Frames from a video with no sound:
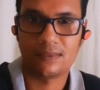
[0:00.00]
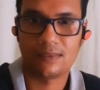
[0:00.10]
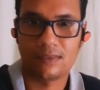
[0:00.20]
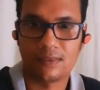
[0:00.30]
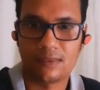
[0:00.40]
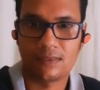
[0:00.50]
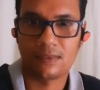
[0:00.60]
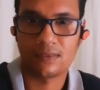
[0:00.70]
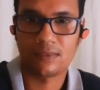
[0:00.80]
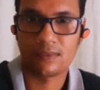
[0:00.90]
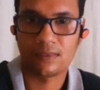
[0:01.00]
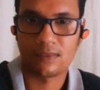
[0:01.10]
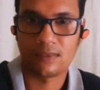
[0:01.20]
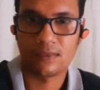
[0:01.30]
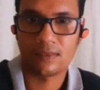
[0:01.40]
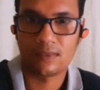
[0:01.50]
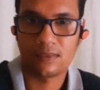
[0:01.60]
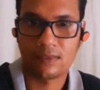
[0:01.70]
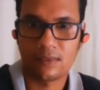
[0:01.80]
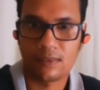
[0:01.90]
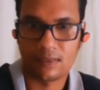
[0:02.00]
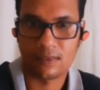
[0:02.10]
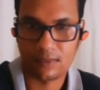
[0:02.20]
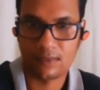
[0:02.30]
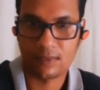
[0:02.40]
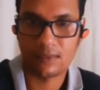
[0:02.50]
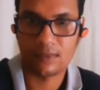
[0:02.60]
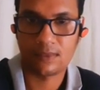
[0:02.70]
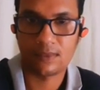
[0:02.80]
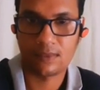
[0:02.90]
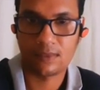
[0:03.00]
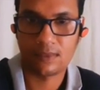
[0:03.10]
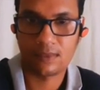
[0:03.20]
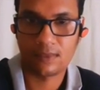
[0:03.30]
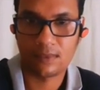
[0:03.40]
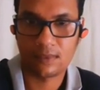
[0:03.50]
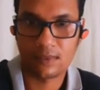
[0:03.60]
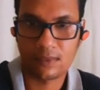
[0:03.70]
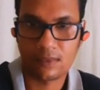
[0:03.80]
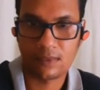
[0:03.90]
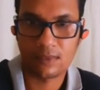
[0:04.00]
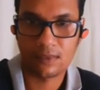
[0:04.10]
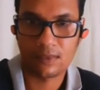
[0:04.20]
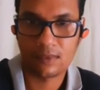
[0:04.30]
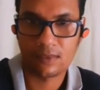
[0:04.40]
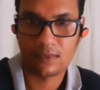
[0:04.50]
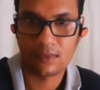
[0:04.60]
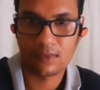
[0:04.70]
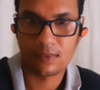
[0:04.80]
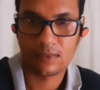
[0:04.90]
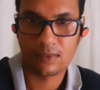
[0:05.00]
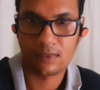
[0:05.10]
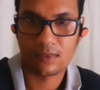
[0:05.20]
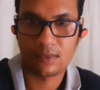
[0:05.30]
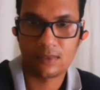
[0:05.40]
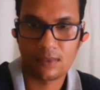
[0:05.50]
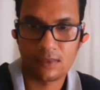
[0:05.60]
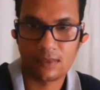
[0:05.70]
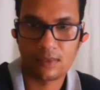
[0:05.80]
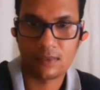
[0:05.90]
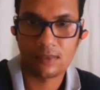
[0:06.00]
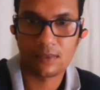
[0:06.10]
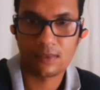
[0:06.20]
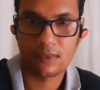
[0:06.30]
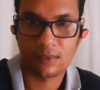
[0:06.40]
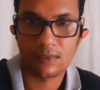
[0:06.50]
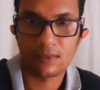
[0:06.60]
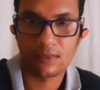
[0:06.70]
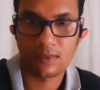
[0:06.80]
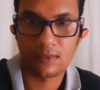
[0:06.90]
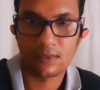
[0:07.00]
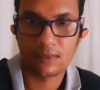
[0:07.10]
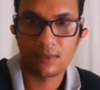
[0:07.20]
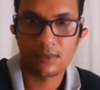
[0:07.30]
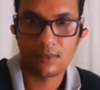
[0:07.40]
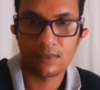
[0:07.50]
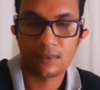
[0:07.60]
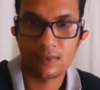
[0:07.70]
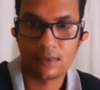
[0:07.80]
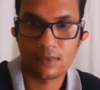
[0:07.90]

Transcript: (not speaking)